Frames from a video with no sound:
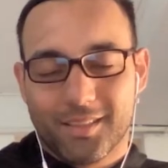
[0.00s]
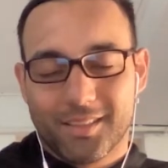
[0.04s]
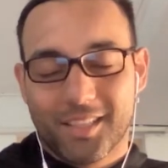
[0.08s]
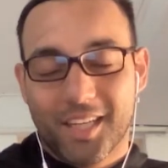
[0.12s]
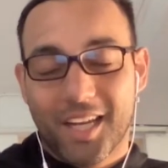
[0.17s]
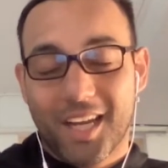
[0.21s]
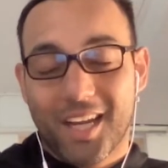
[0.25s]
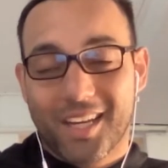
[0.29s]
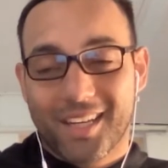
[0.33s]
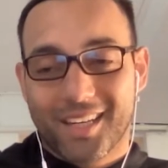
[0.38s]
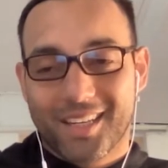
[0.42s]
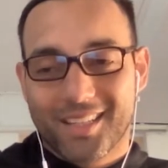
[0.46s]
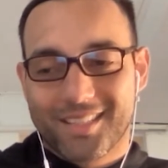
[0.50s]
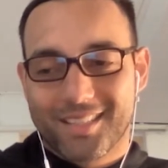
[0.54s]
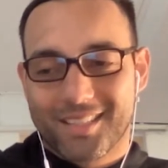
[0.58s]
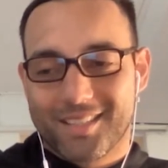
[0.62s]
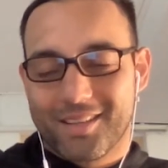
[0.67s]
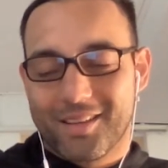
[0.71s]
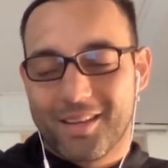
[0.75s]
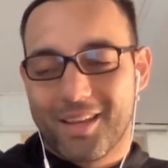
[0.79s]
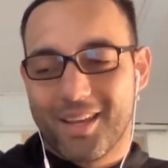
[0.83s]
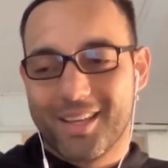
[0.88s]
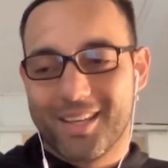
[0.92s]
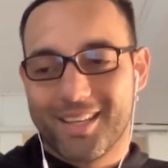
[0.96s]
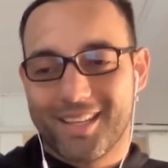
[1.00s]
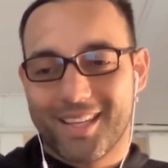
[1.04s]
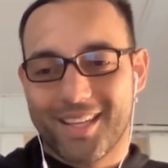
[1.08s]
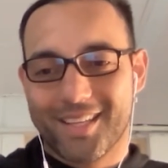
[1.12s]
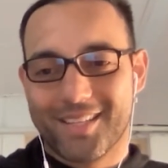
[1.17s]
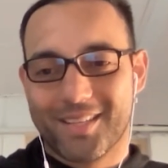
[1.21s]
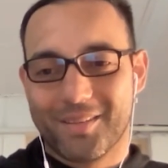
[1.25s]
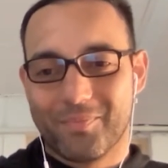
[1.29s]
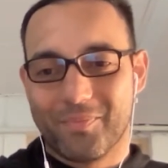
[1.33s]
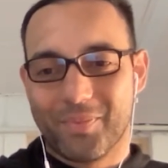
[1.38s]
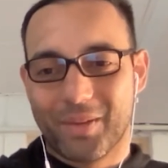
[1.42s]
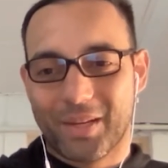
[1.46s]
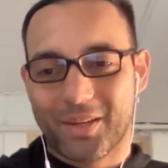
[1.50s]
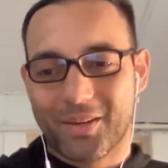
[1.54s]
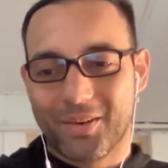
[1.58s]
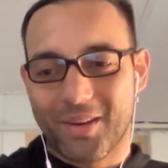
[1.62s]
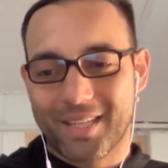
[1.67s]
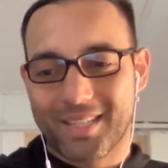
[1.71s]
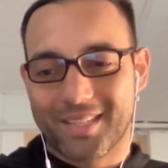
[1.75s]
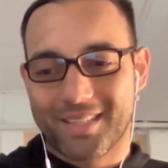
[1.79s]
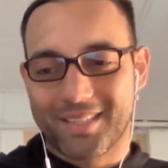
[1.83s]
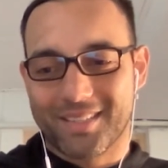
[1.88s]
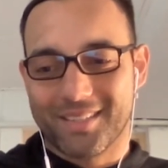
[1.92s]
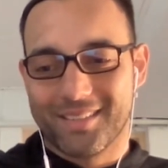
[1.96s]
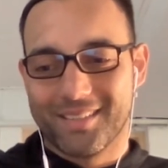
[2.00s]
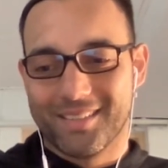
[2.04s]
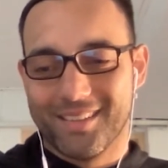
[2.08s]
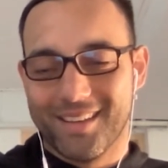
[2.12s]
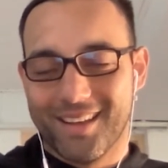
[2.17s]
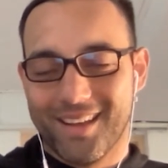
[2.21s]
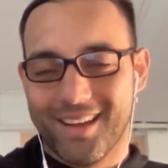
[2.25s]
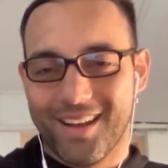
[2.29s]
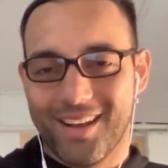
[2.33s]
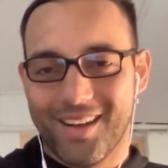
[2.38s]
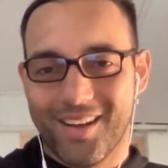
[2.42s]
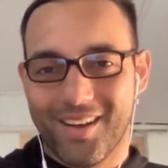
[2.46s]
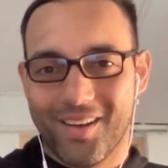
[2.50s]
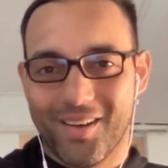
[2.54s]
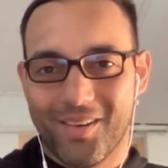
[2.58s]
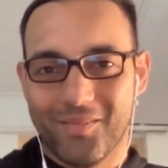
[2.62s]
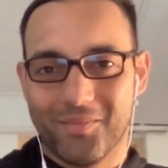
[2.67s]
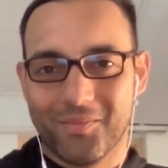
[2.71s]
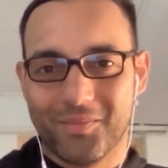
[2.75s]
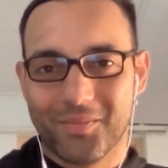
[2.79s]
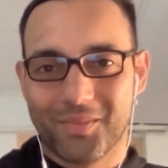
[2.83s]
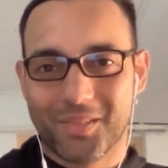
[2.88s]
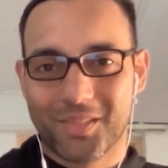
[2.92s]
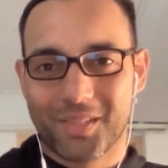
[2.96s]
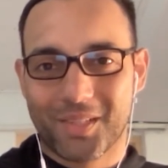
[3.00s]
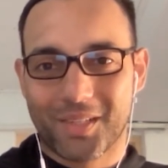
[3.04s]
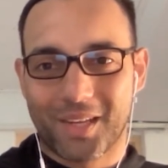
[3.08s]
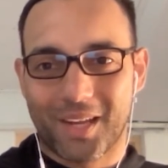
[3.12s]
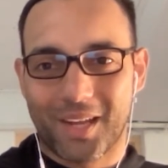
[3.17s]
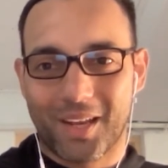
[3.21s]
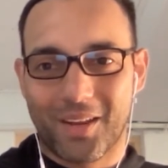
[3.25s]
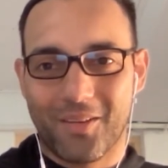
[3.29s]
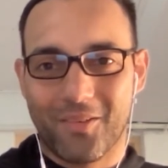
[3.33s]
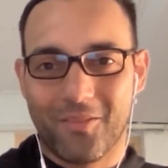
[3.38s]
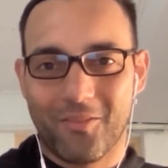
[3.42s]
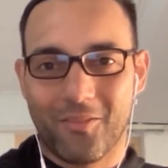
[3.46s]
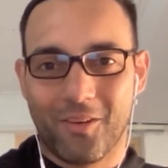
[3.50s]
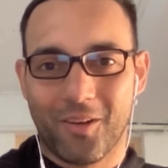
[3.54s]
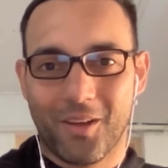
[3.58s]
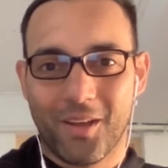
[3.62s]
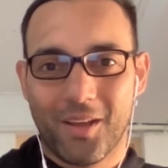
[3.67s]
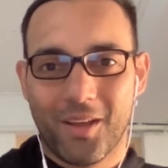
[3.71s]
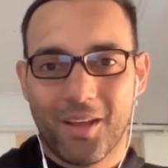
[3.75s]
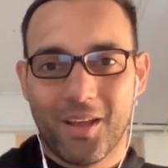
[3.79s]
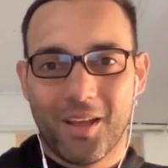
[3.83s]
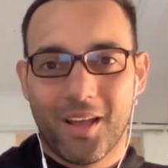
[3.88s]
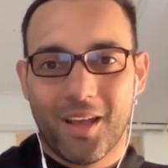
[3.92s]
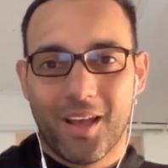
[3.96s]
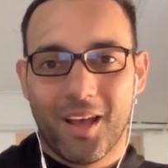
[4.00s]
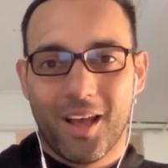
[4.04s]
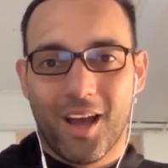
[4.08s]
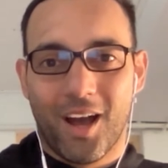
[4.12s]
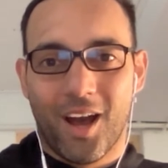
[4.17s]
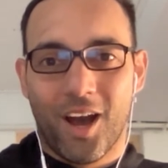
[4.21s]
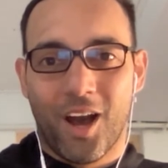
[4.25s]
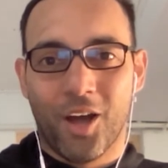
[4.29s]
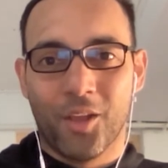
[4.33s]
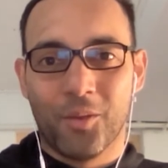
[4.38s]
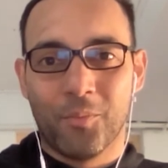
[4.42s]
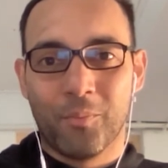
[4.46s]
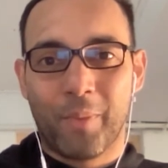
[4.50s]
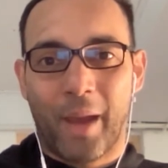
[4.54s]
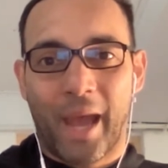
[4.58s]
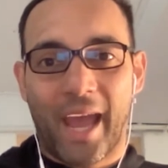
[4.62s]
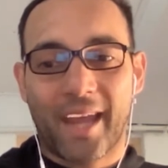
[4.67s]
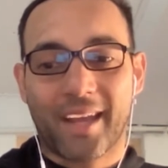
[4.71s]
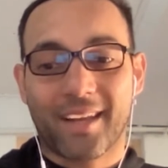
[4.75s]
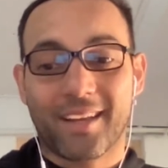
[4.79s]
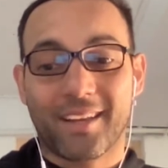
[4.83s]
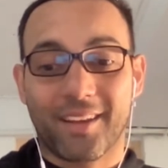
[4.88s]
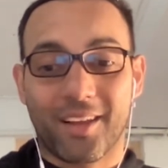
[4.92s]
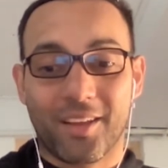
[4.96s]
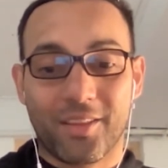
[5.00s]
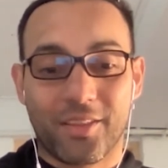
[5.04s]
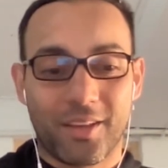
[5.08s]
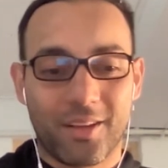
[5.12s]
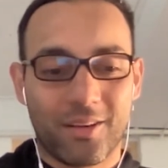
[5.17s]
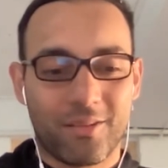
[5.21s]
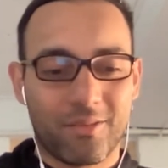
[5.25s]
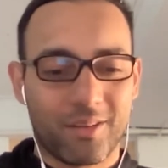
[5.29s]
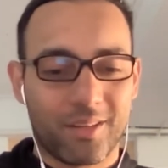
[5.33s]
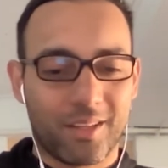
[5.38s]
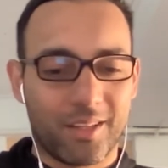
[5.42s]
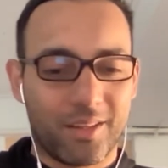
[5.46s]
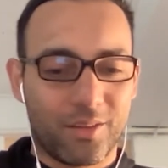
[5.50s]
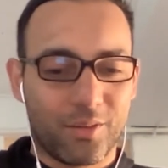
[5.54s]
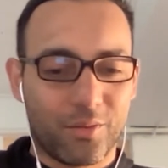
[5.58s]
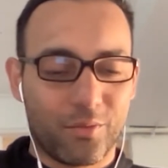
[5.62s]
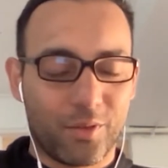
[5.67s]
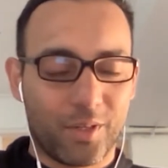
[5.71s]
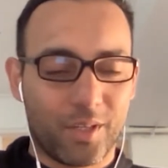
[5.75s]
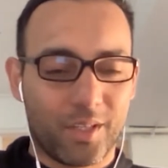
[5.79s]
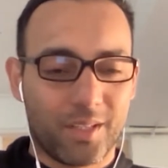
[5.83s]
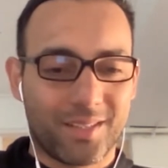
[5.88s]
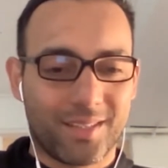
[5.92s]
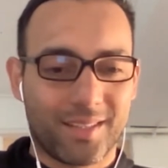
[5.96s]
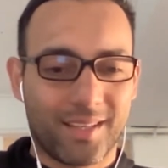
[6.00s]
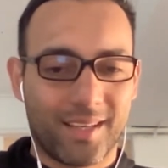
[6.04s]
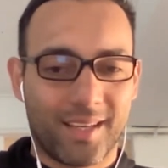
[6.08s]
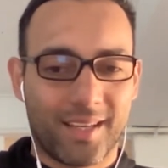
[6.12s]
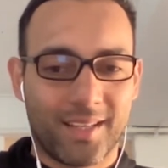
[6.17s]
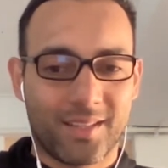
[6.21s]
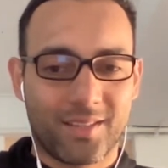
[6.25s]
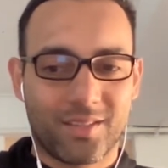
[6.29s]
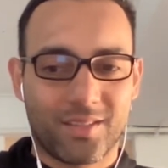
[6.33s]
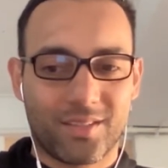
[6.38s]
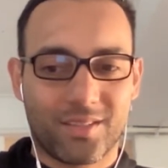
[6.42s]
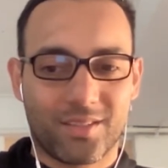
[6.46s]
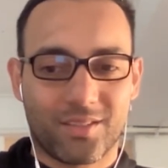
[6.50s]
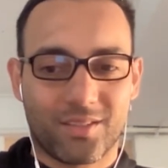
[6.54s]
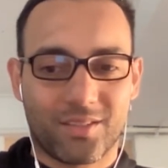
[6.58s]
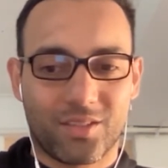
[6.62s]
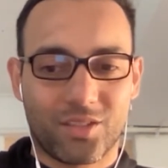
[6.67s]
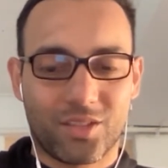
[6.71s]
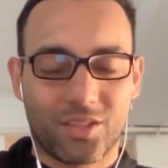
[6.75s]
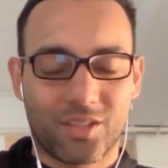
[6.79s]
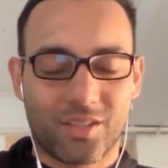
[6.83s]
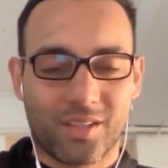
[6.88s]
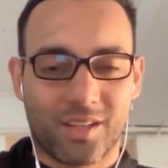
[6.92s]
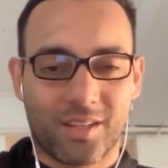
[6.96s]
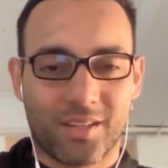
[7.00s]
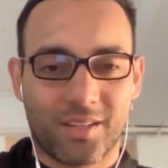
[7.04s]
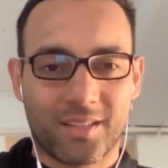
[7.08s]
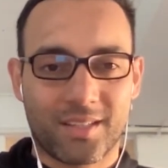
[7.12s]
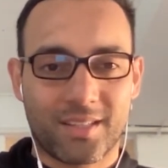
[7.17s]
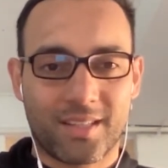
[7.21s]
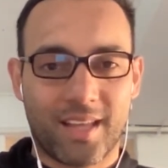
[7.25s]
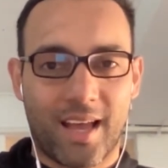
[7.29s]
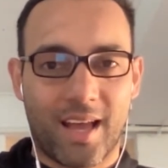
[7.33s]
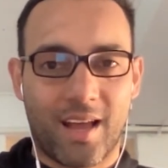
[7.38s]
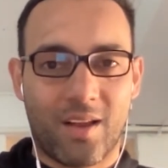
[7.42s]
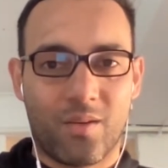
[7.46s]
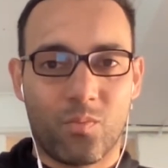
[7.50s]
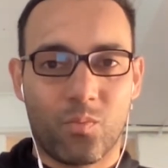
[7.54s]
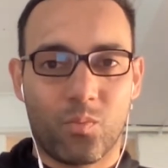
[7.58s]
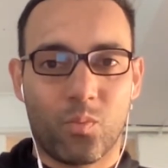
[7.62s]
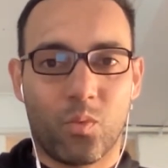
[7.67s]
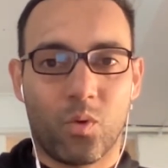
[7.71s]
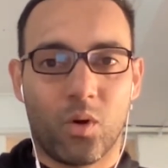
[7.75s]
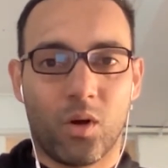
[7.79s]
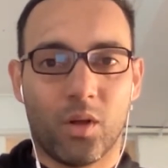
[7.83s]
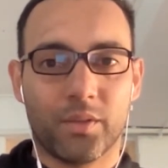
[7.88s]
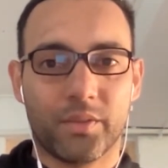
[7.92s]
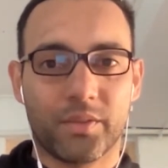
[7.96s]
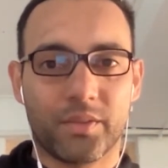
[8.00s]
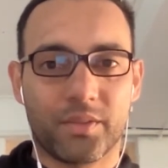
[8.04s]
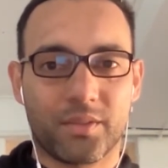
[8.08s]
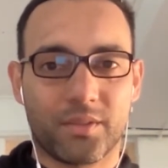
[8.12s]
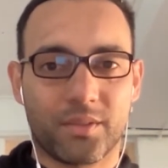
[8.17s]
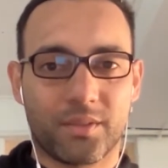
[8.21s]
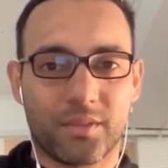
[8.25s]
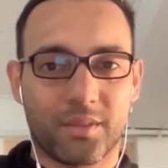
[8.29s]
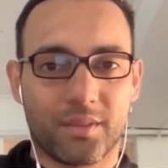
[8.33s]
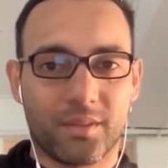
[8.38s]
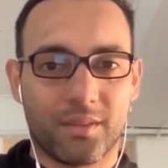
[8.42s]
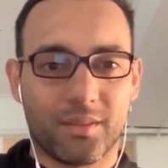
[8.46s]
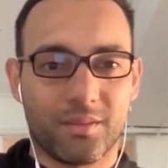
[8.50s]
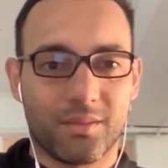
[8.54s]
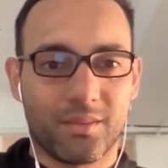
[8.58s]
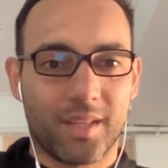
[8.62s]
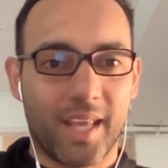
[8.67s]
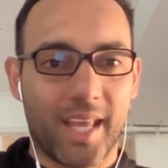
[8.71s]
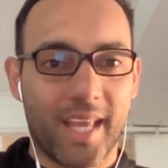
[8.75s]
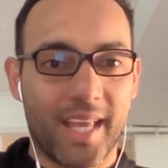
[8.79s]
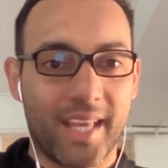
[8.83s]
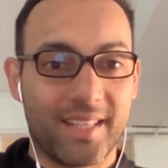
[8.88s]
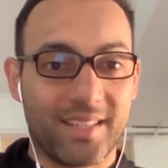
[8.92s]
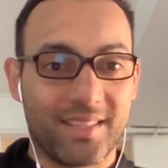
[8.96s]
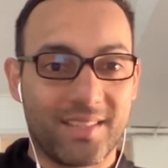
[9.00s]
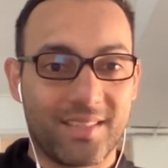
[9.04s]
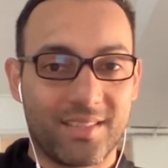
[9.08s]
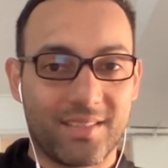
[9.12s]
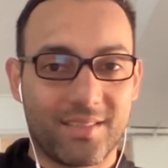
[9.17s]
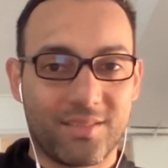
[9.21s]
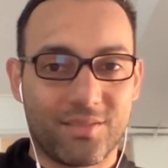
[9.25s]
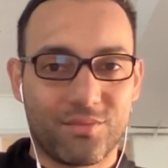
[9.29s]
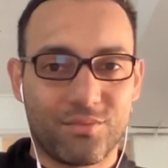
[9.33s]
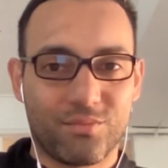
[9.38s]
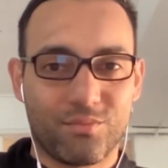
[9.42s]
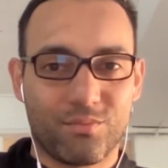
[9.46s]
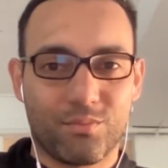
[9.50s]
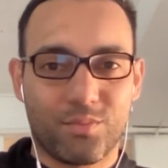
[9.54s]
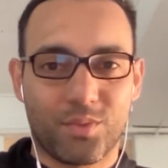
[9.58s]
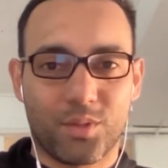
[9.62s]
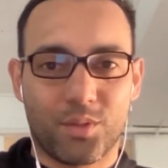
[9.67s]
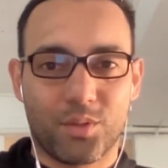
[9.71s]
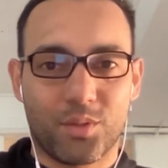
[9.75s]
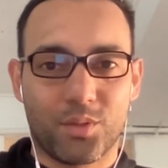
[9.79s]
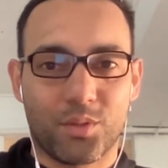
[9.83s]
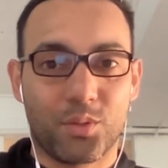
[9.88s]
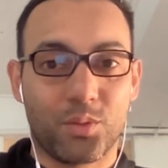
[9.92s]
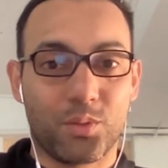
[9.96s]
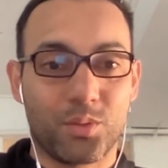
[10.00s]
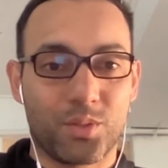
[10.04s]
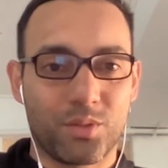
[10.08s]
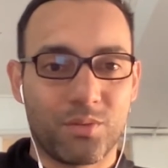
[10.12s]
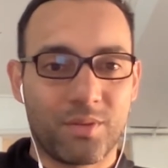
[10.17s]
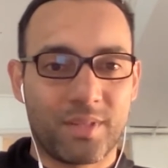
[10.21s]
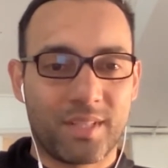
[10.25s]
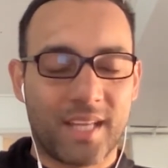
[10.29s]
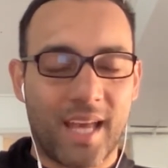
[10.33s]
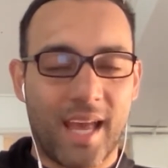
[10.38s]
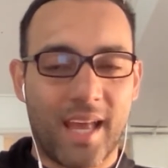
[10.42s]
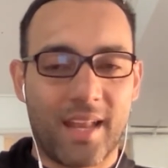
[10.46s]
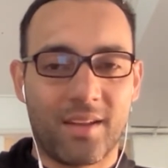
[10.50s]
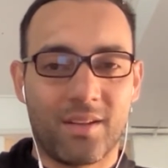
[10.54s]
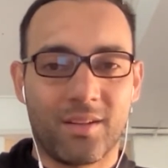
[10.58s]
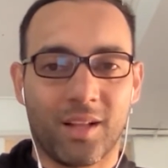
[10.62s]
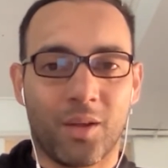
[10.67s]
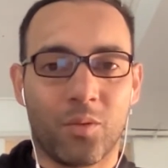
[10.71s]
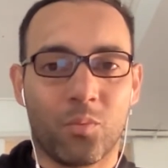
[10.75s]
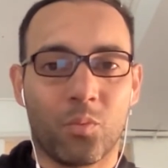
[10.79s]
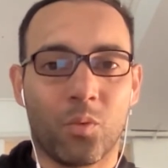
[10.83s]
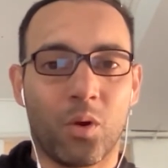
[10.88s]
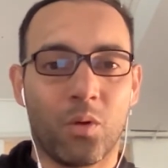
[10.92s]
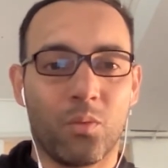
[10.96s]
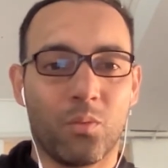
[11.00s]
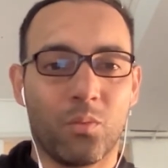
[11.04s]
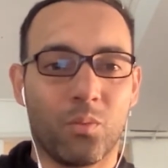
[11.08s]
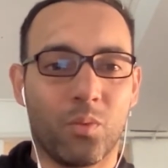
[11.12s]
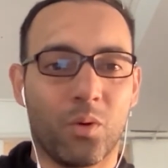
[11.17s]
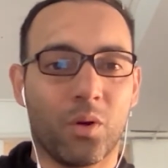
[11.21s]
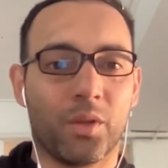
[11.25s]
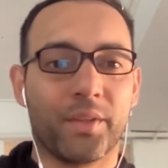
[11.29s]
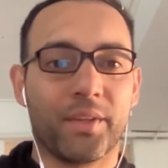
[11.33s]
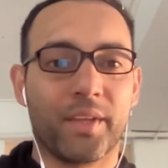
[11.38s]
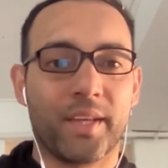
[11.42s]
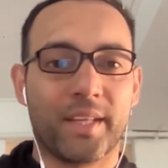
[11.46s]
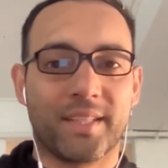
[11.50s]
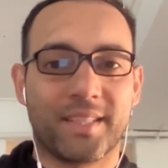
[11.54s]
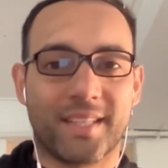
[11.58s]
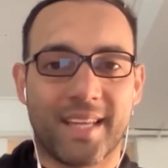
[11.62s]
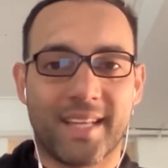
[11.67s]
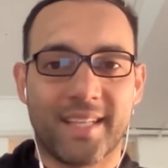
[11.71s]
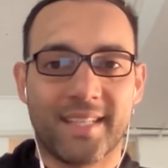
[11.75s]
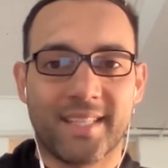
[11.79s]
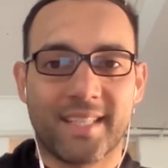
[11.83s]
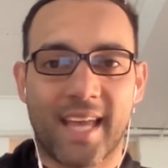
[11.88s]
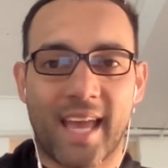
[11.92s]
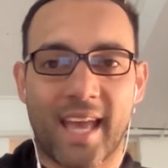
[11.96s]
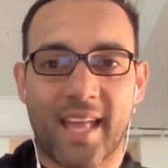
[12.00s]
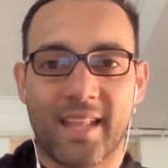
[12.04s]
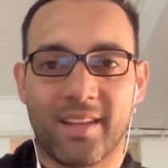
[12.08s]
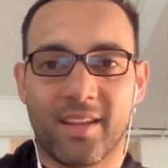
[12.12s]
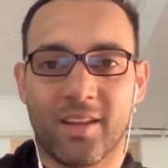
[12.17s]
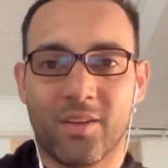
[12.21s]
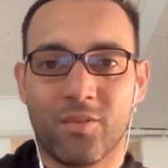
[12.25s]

Yeah, I guess it's a big question to kind of unpack. And I think really the first thing is to just understand what is user intent, like what is intent.